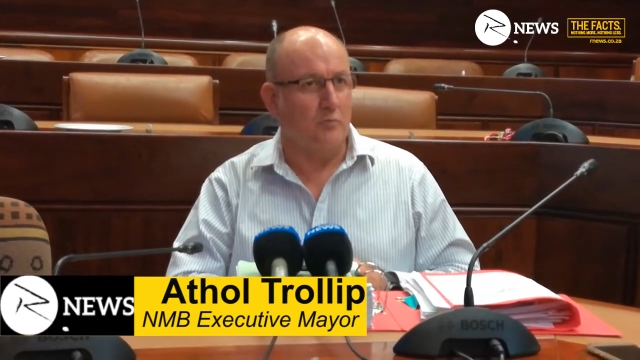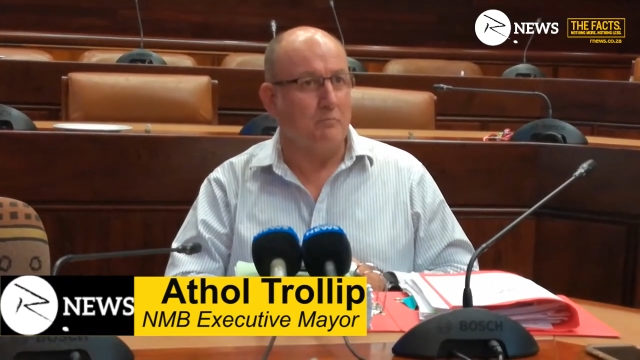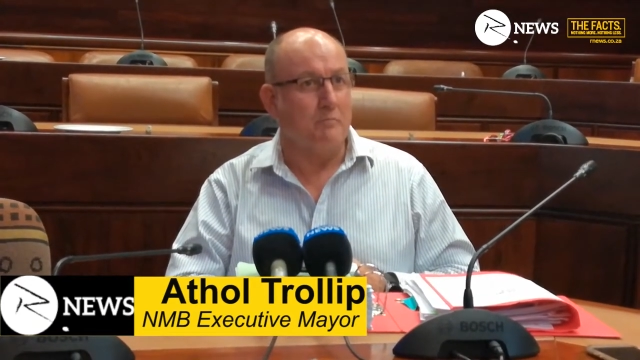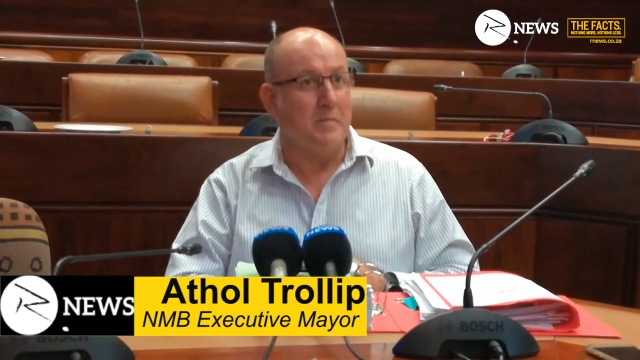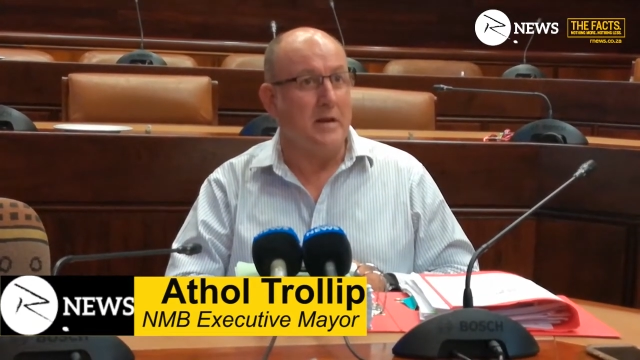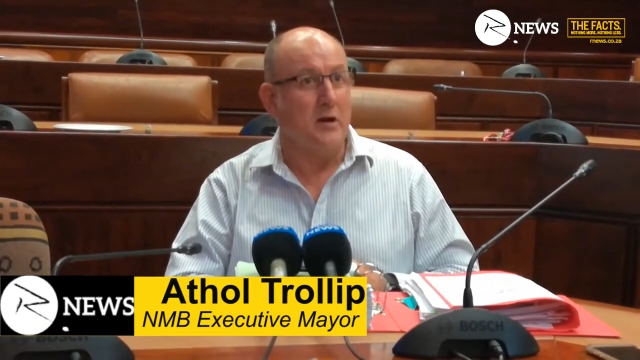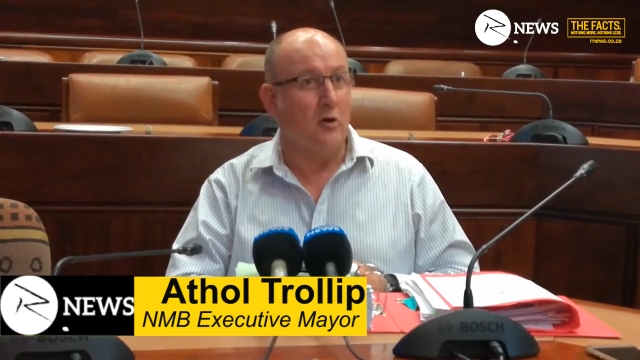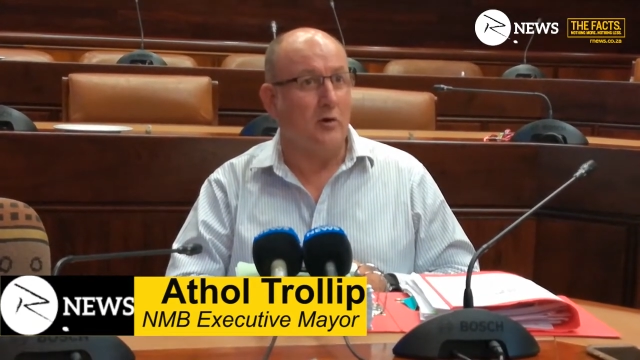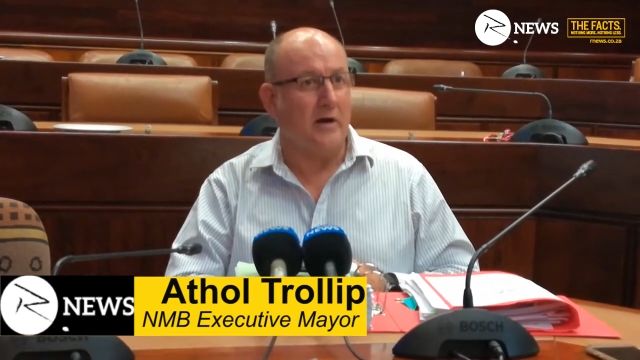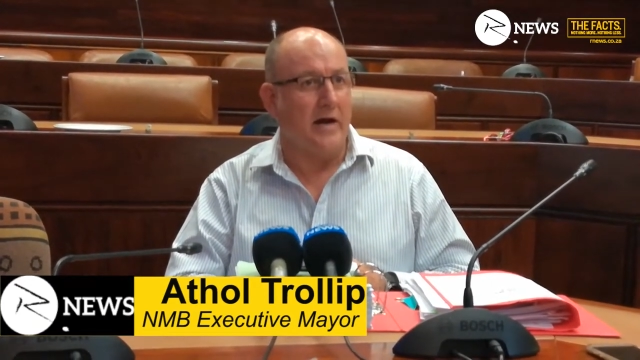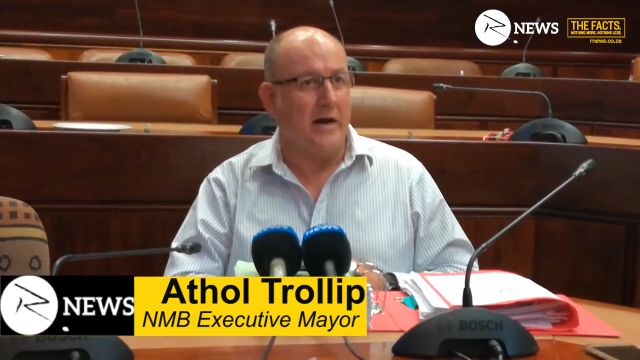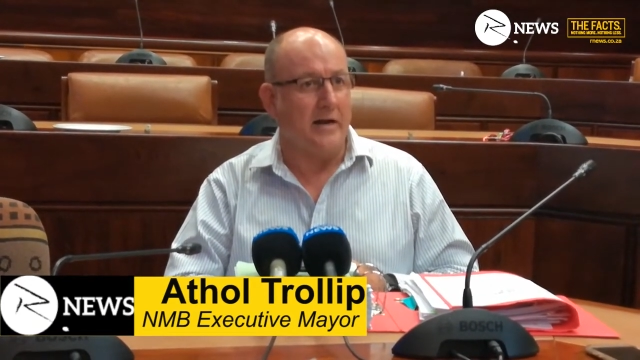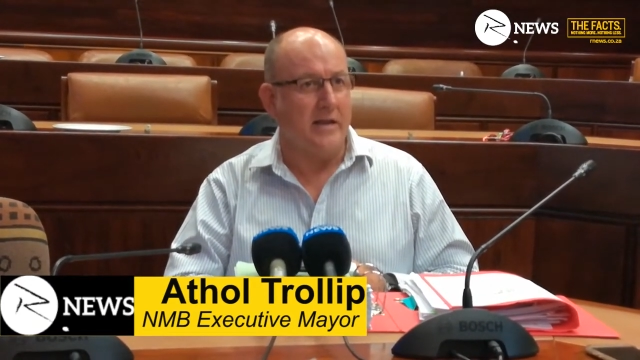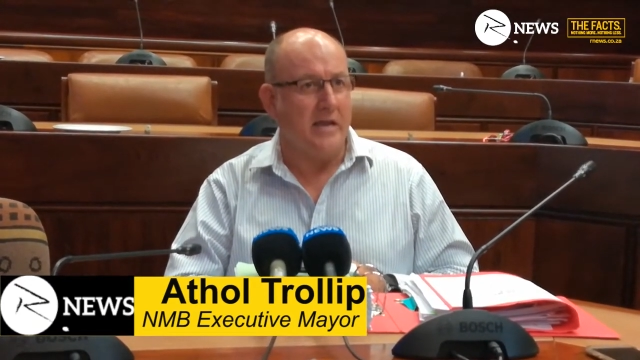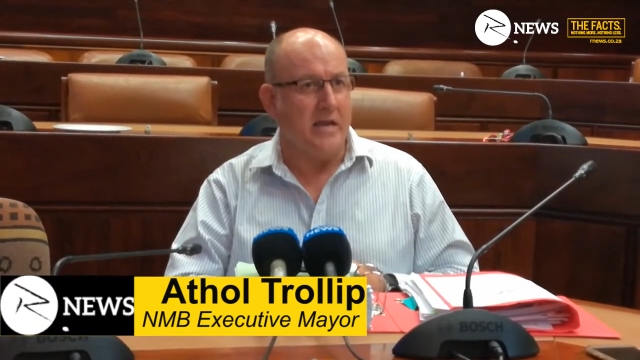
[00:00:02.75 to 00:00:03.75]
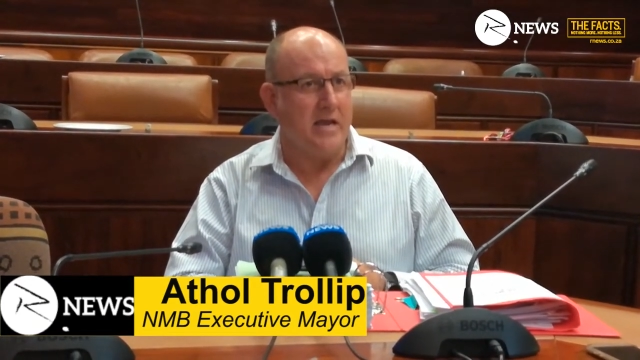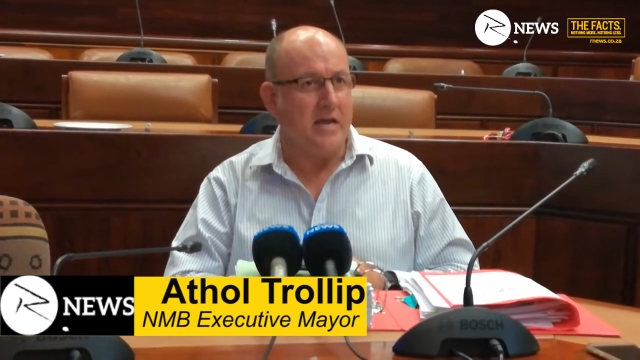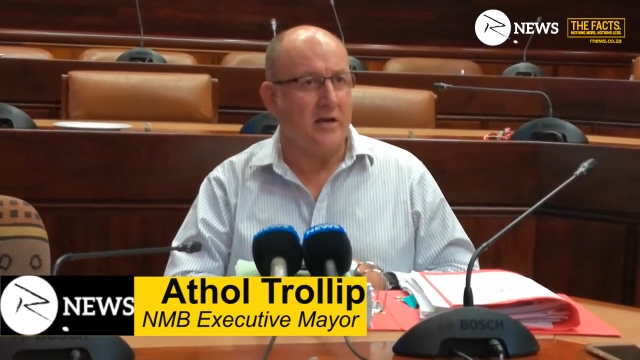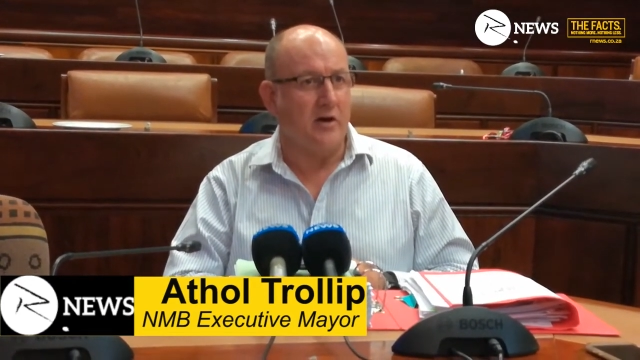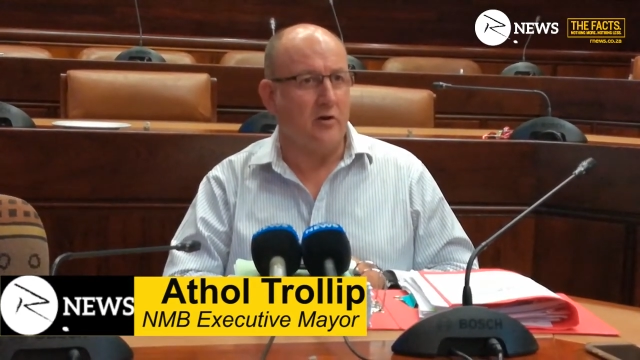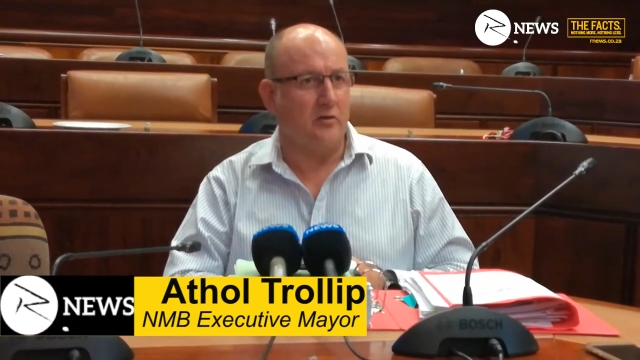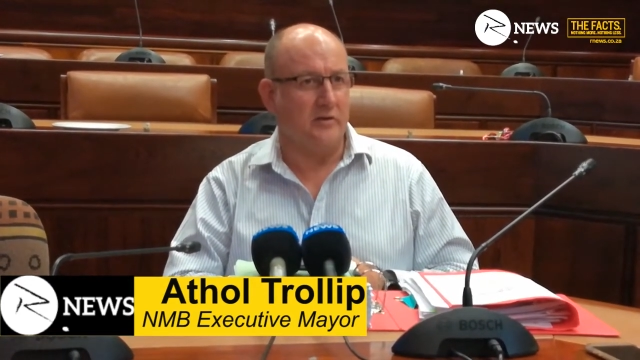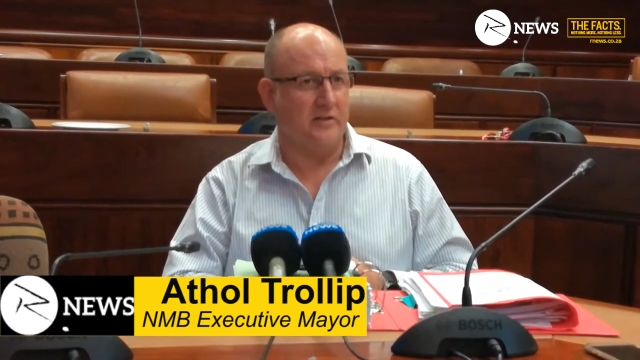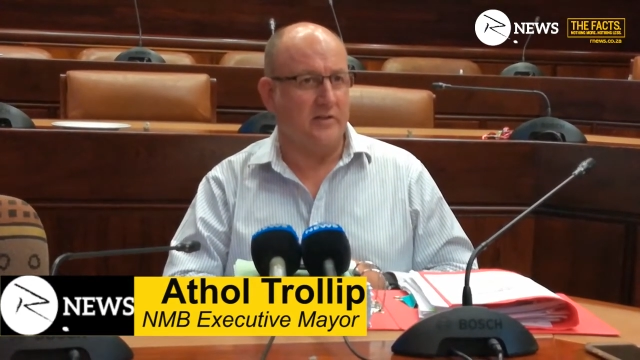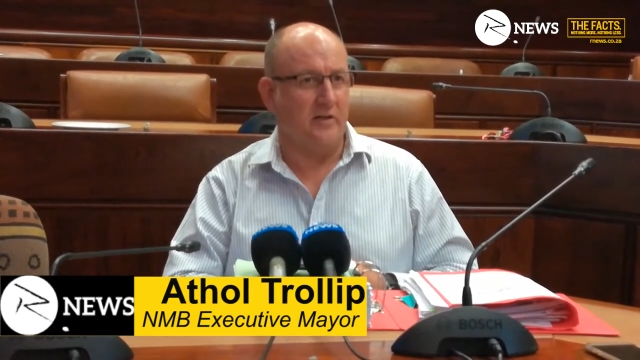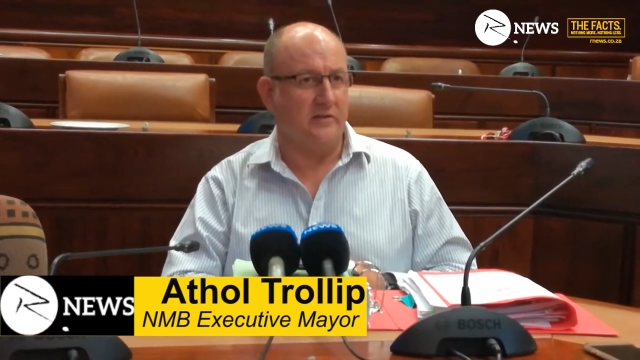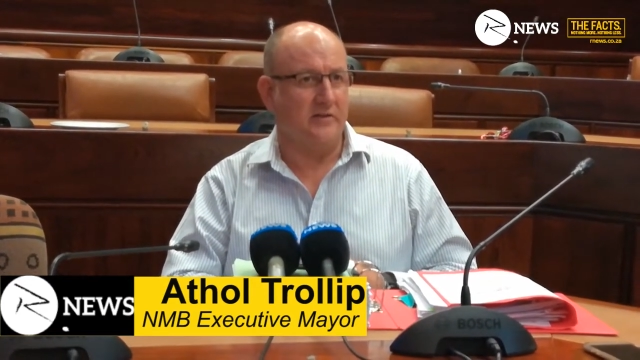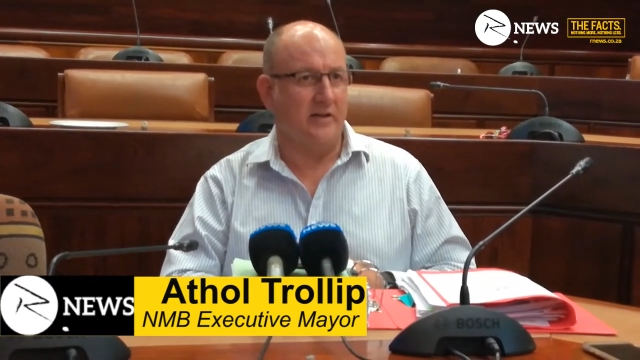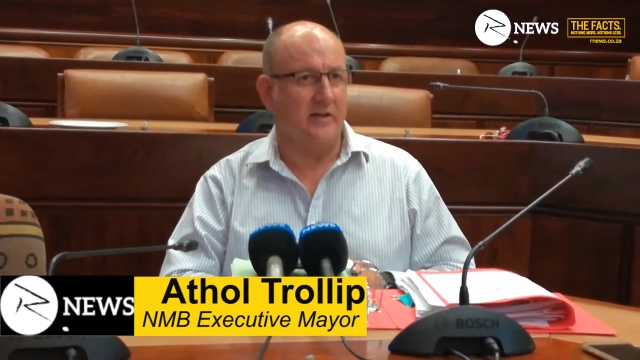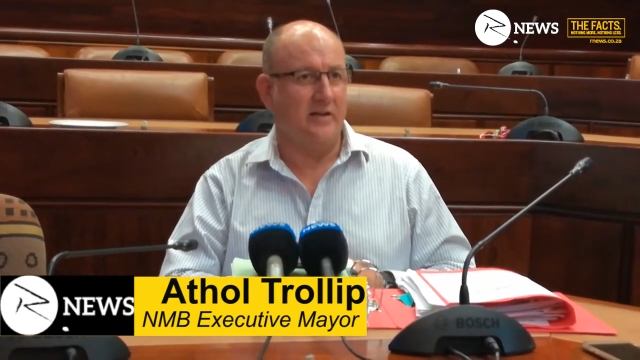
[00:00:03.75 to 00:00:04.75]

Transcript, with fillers: Milongani Eco Consulting,